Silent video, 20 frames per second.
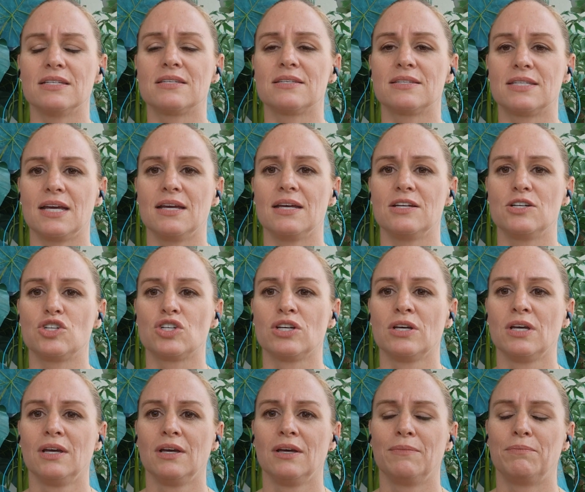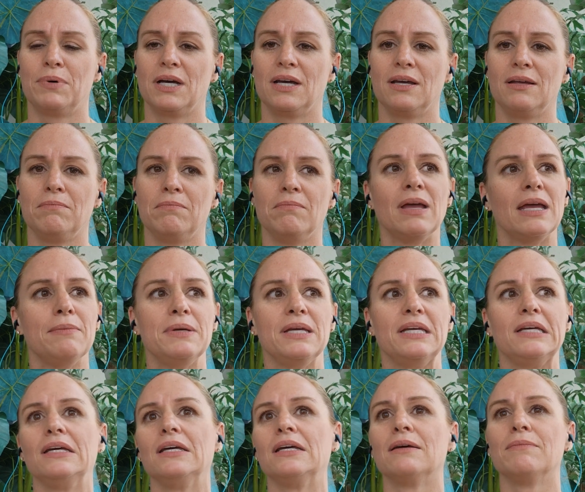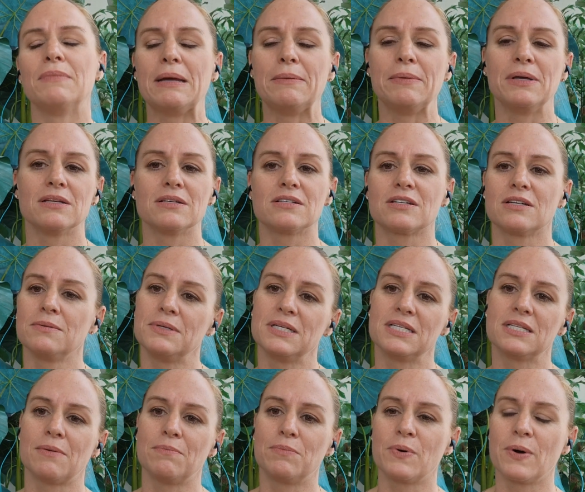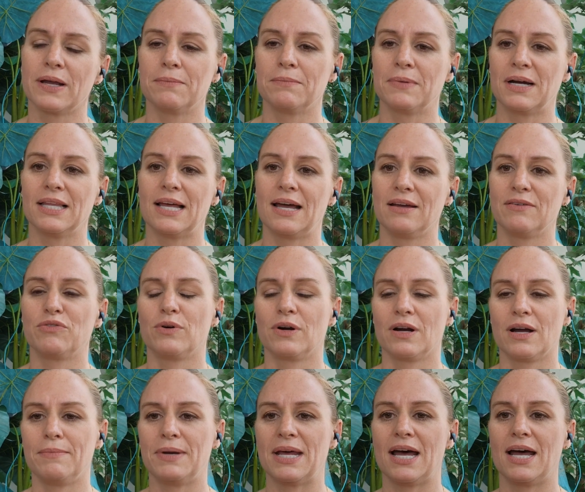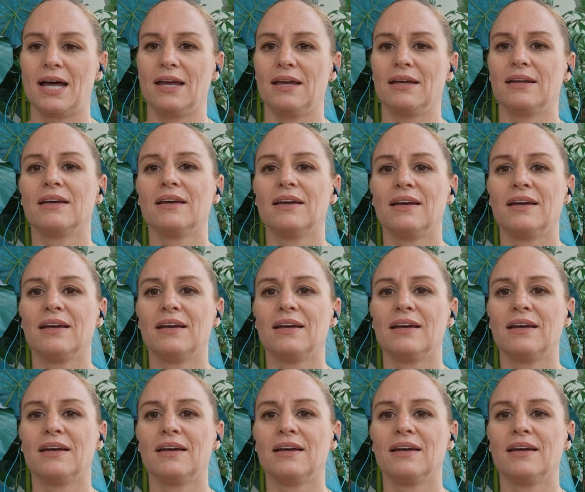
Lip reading: stage, but maybe there's going to be some point in my life where I'm not,